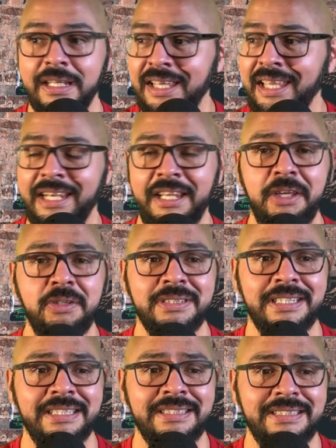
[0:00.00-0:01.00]
In Houston,
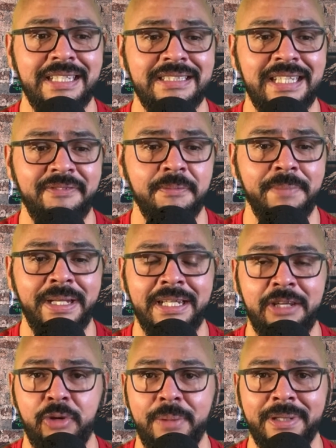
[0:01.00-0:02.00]
it's even been
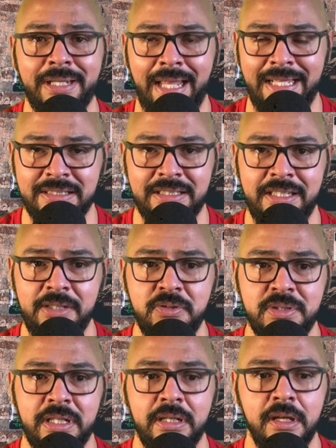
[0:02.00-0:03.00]
decriminalized in
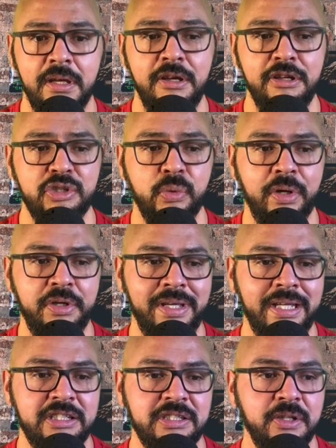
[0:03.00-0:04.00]
Houston to where you
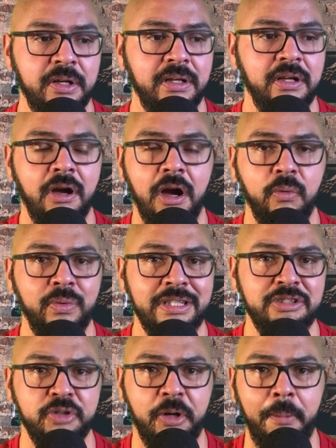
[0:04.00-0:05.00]
get caught with a
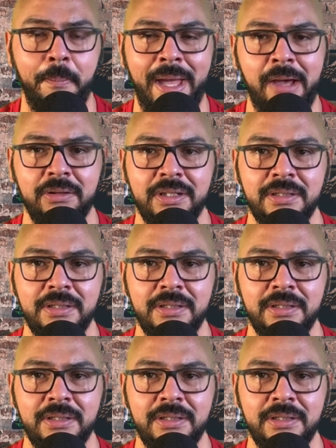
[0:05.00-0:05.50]
certain amount,